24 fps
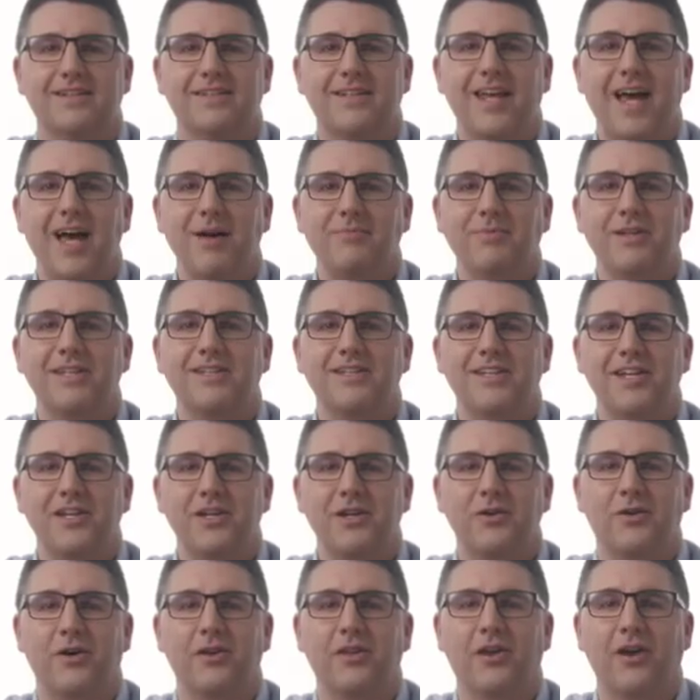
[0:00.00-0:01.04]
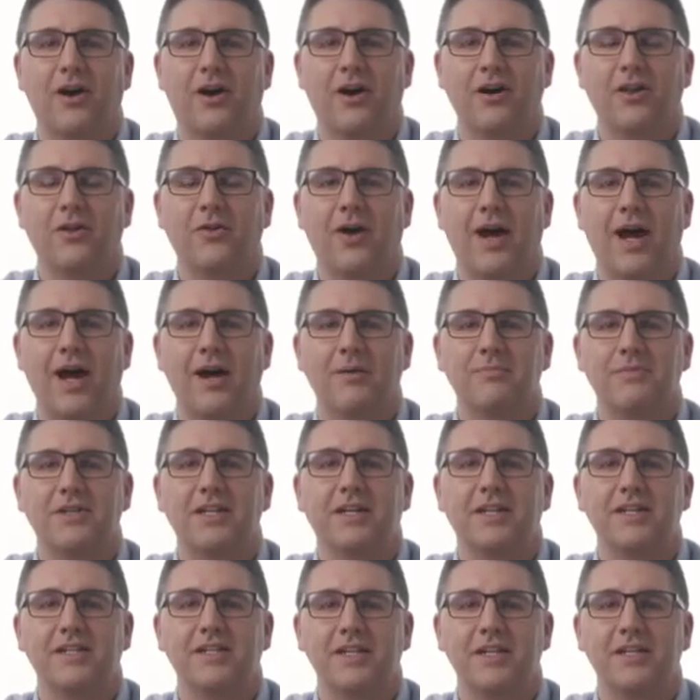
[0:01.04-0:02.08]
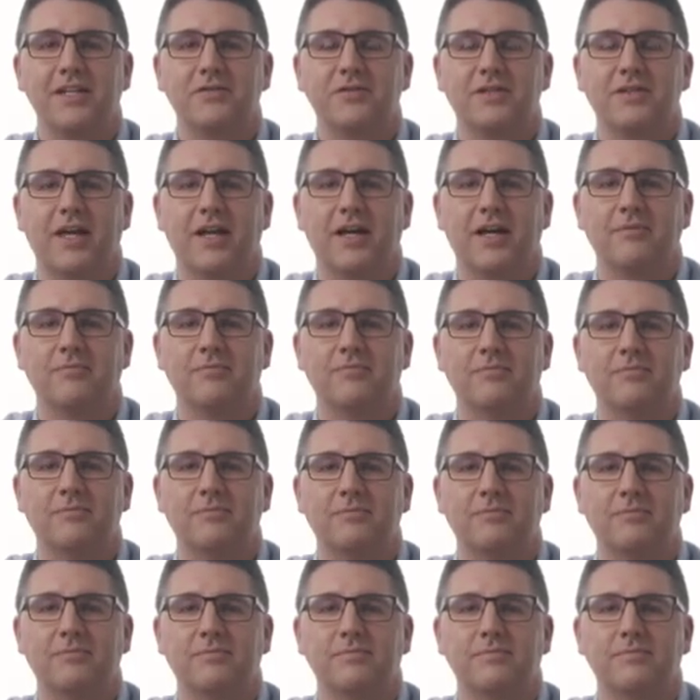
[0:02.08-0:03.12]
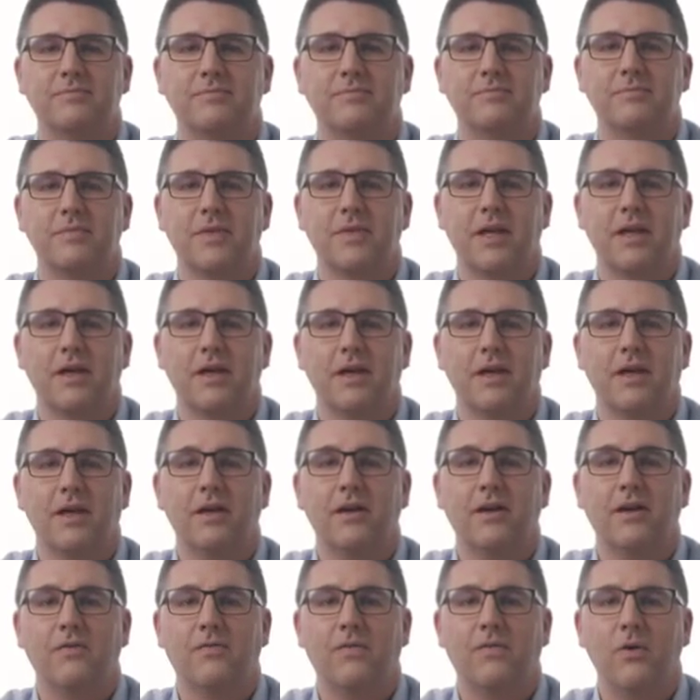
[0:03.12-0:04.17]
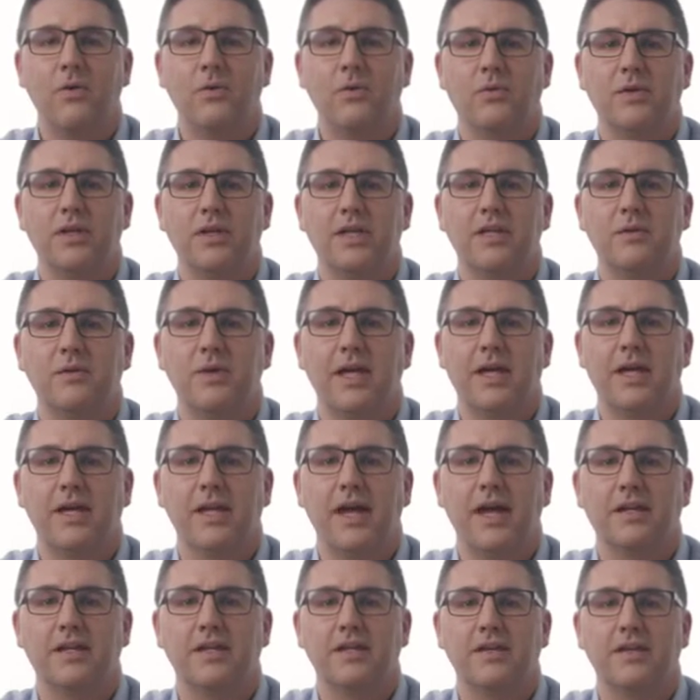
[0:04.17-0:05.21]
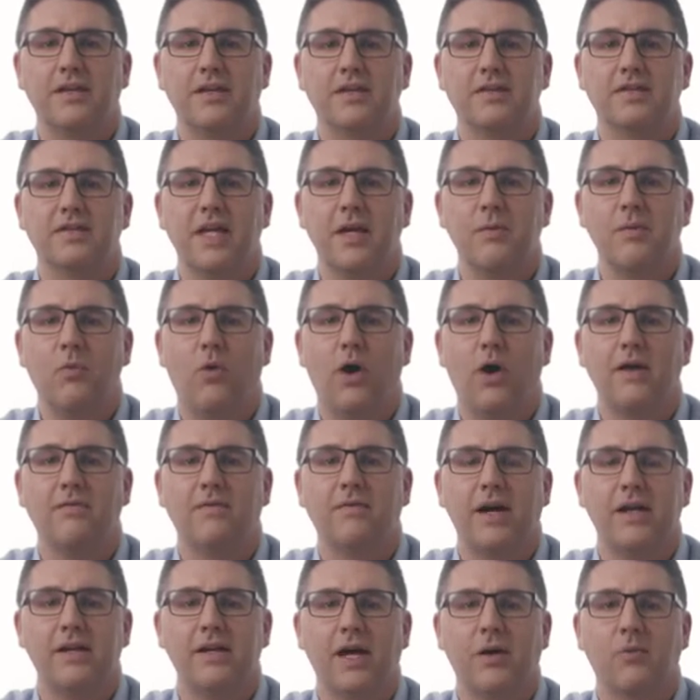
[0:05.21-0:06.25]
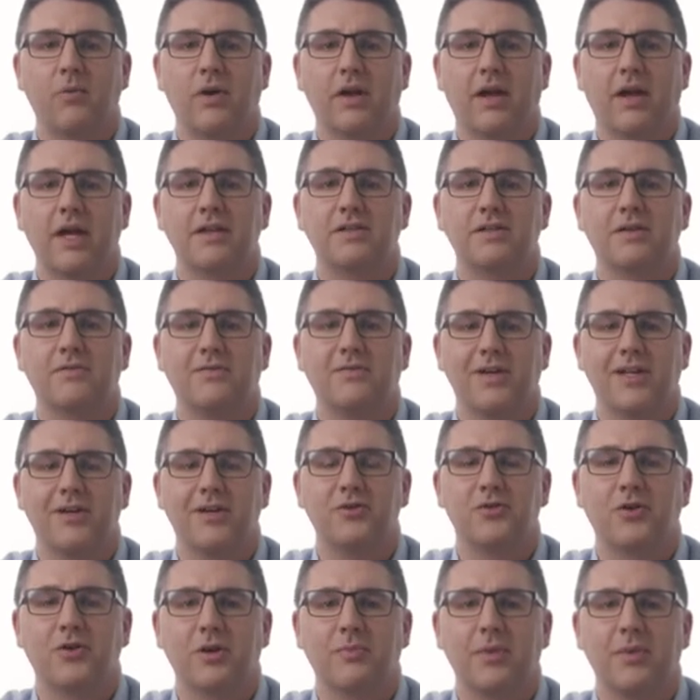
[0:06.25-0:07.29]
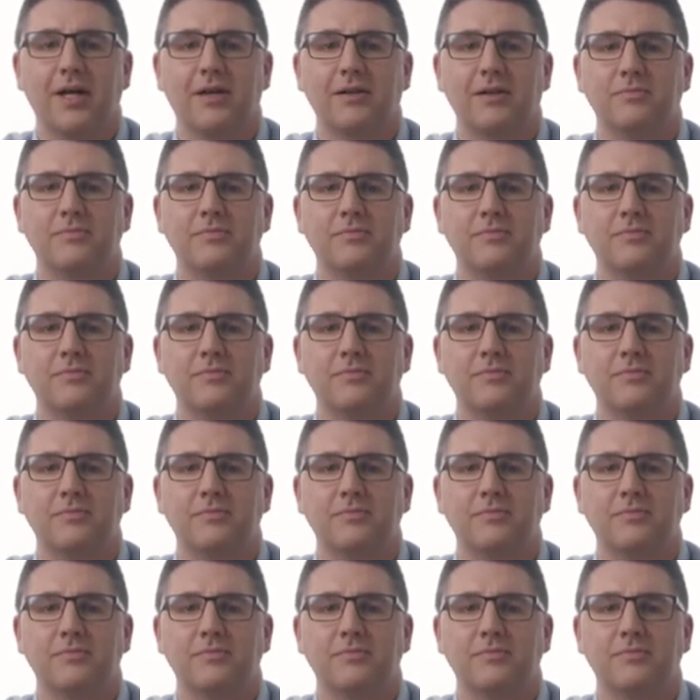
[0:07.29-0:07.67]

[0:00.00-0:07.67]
Tap Continue on the Arlo app to continue setup. Your phone will need to be connected to the same Wi-Fi network as your video doorbell.